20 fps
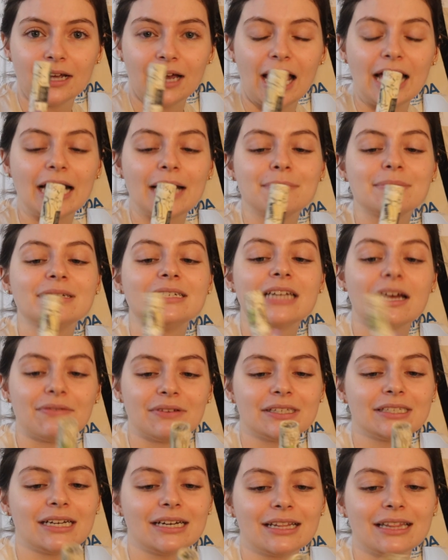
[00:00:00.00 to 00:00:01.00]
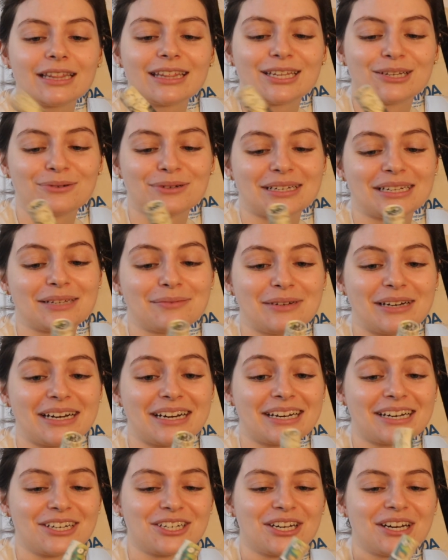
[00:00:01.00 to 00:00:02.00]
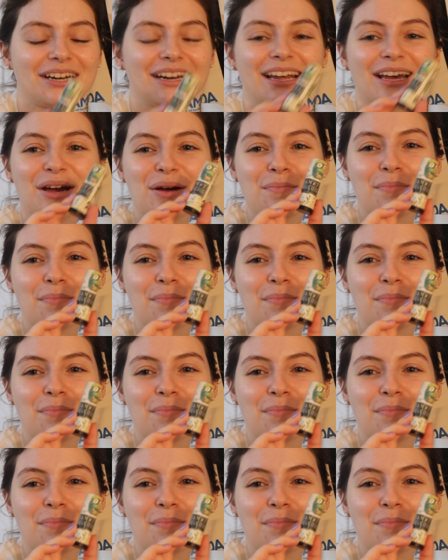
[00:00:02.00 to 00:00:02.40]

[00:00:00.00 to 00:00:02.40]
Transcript: and I'm devastated that this was a limited edition,